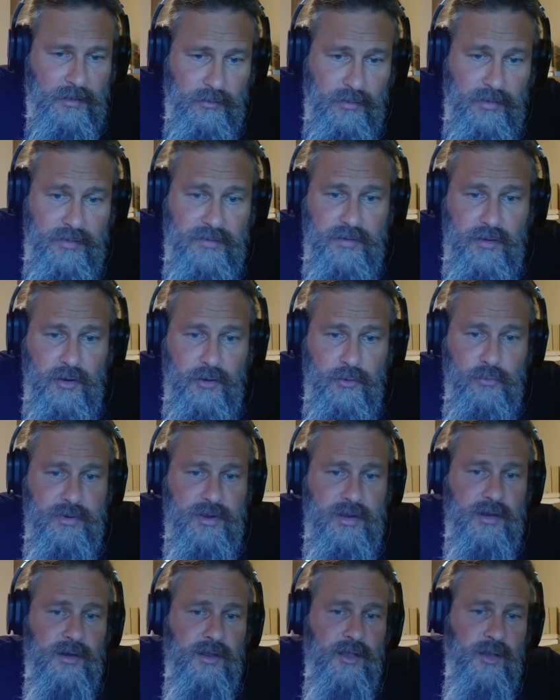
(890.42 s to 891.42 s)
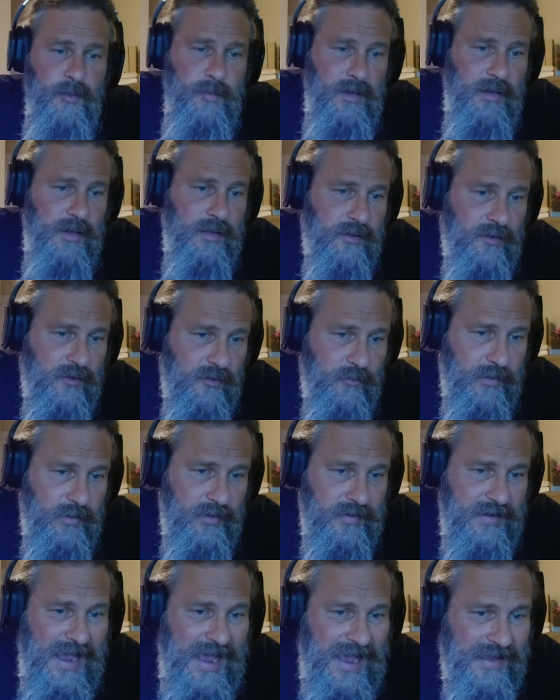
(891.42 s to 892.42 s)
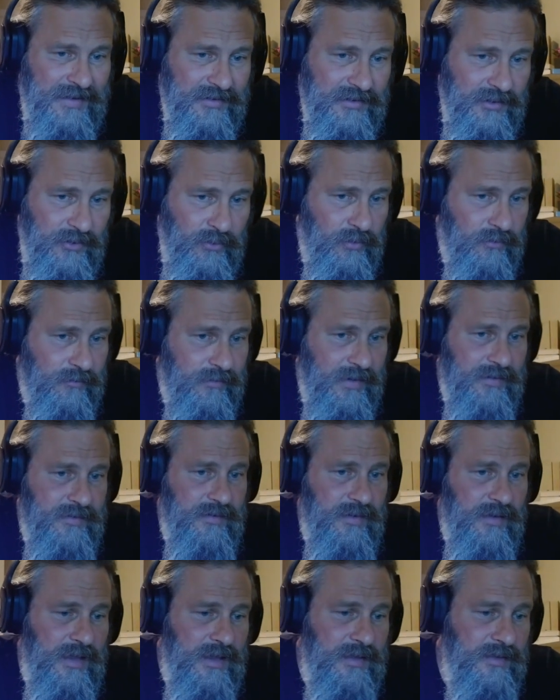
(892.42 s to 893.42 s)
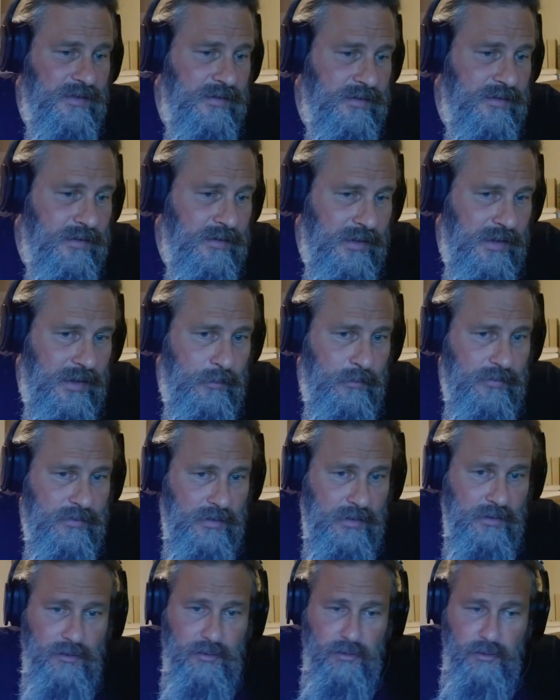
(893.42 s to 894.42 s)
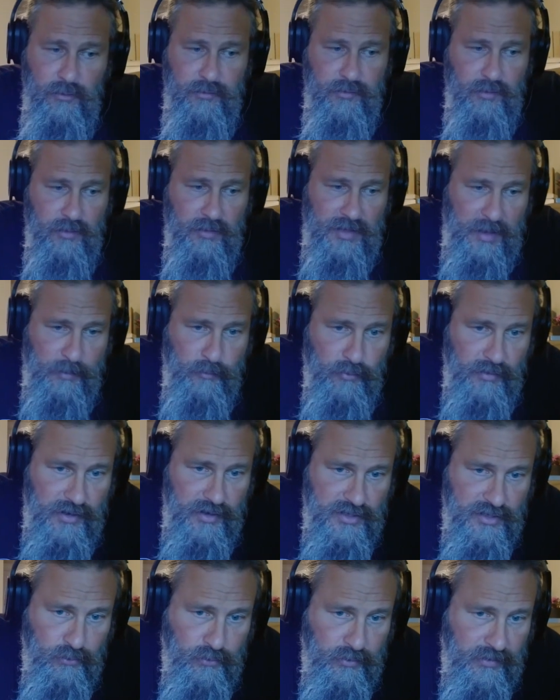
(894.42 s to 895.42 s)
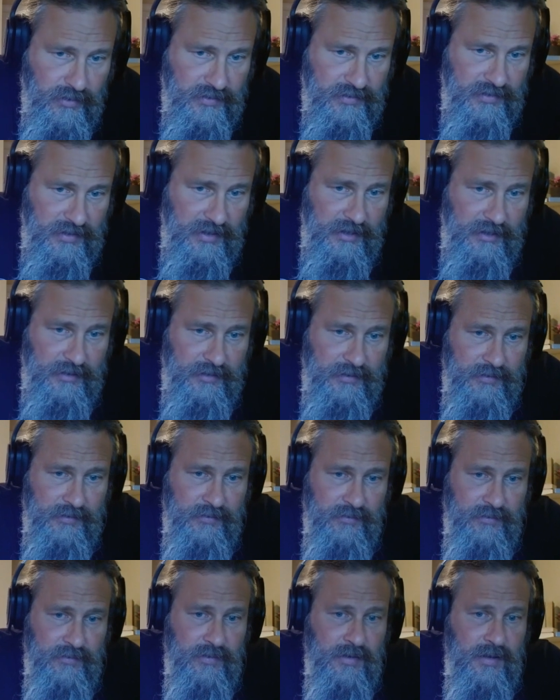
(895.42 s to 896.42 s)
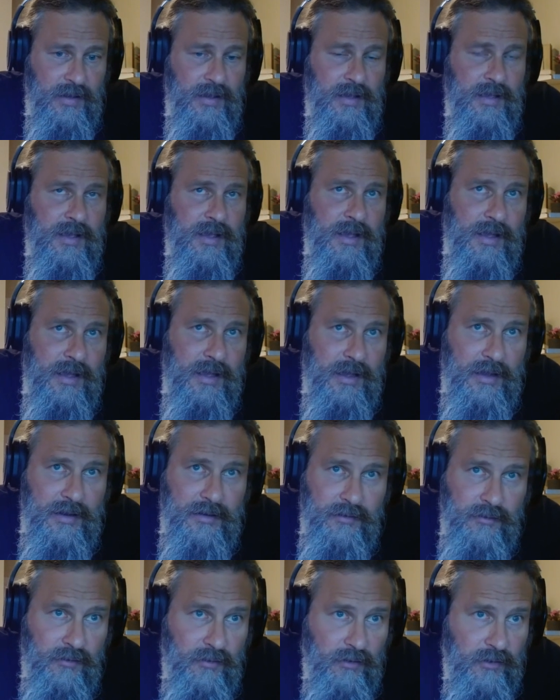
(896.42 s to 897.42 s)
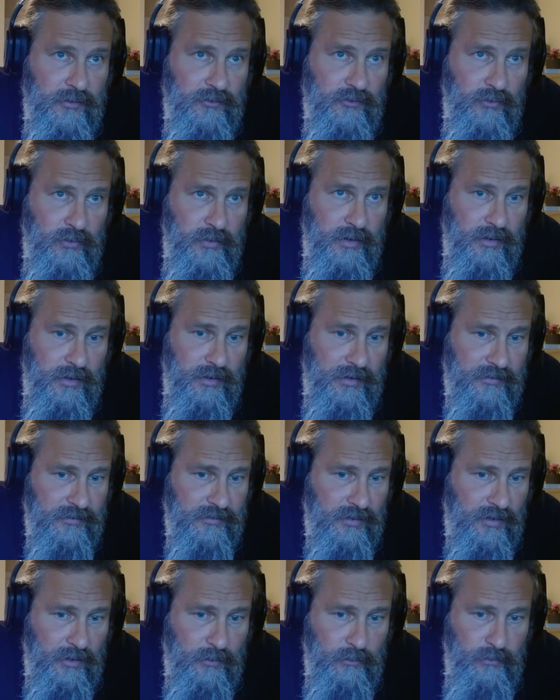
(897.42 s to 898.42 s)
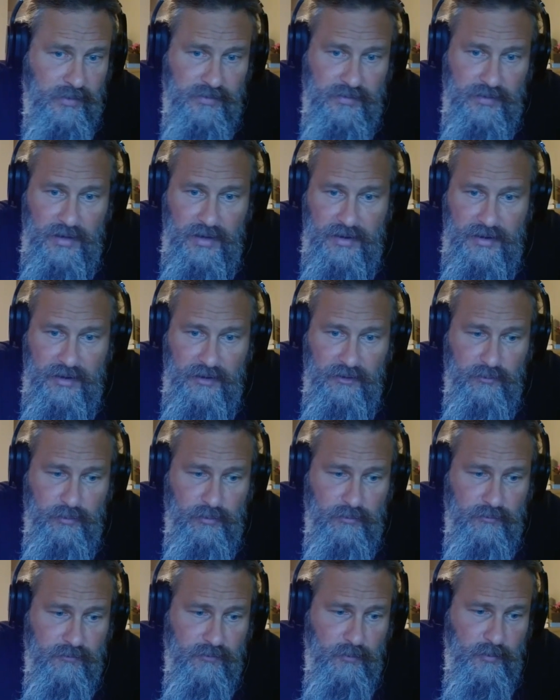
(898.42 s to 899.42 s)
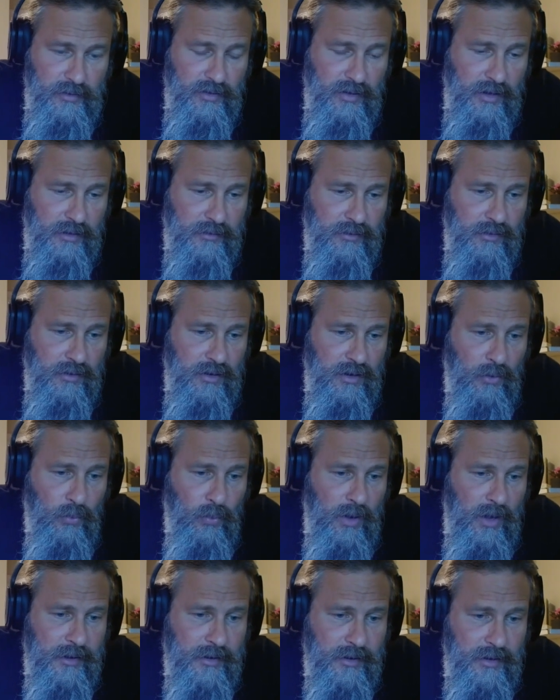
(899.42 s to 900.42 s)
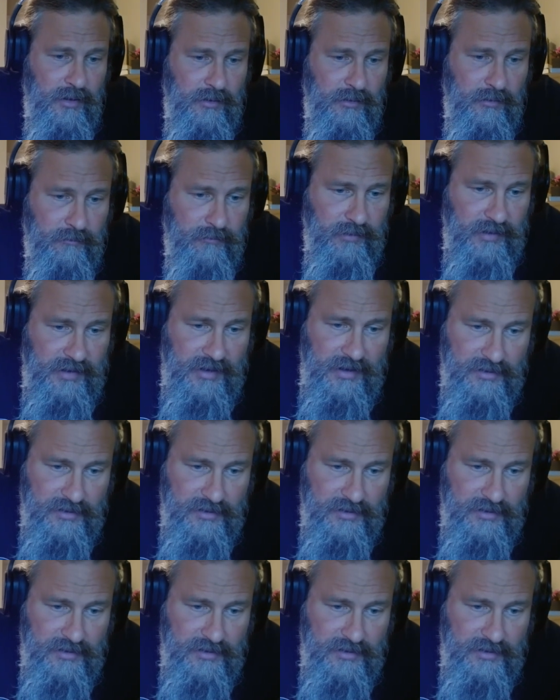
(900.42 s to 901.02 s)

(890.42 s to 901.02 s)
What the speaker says: There is a Korean committee that has been tasked to investigate these claims in close collaboration with the scientists. And on Twitter, I saw a recent announcement from a Dr. Awana of the